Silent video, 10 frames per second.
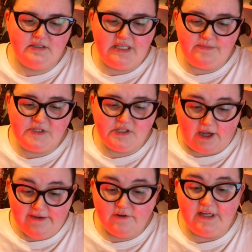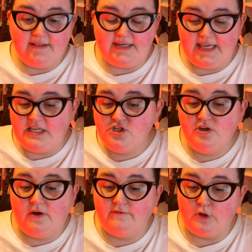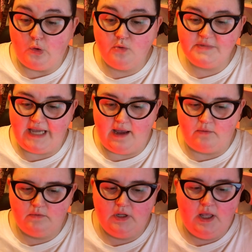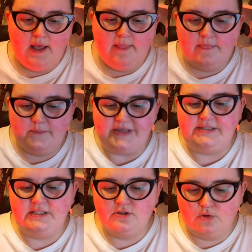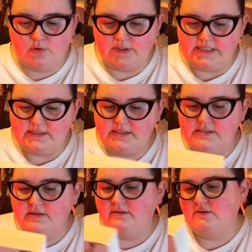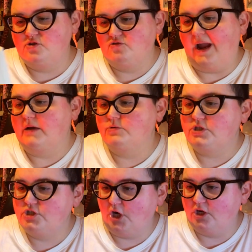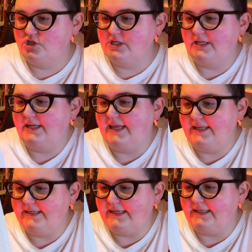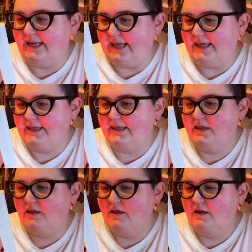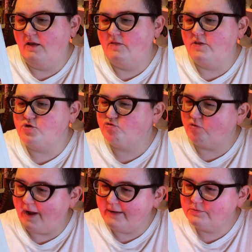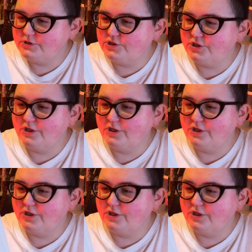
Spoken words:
deeps diver into the history of her hometown, the missing tourists, the drowned church in Indian Lake, cool.